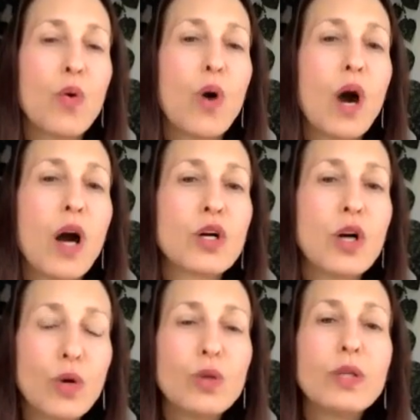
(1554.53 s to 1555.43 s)
Our
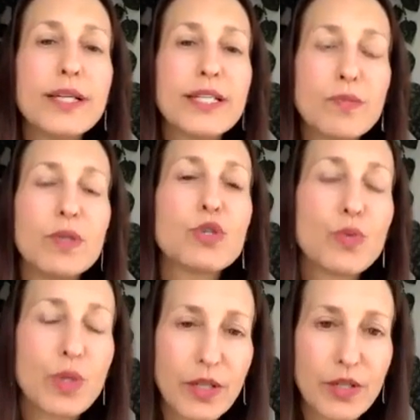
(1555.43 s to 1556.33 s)
goal is
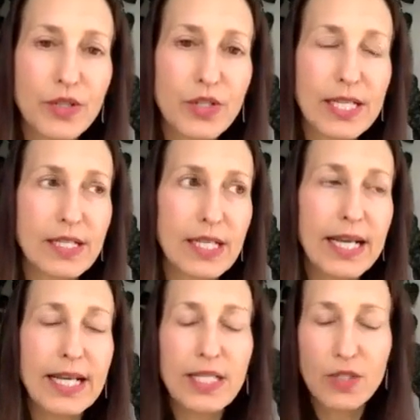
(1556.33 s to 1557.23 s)
mutual understanding.
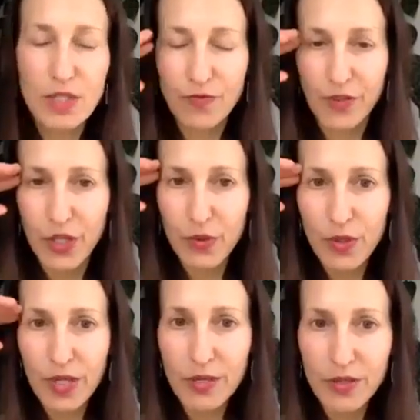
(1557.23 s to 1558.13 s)
It's for you to
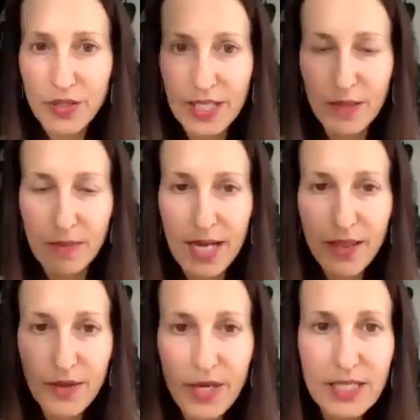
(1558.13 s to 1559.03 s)
understand my
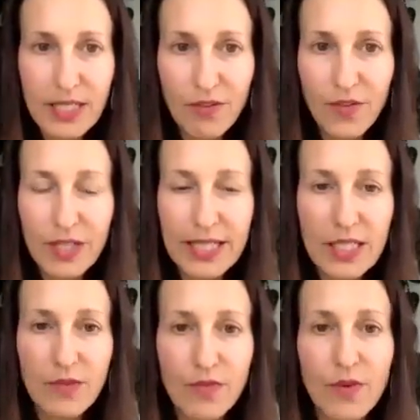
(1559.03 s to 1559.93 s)
thoughts and
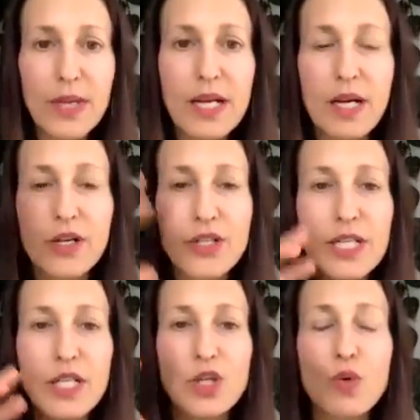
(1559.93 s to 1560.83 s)
feelings and for me to
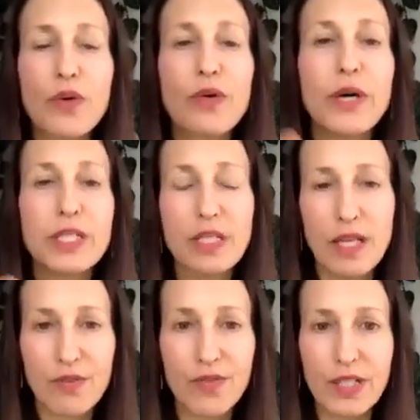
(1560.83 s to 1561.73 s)
understand your thoughts
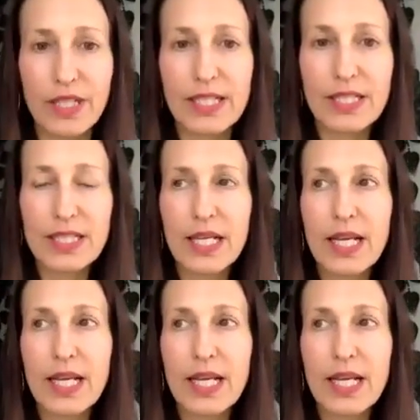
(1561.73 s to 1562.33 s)
and feelings.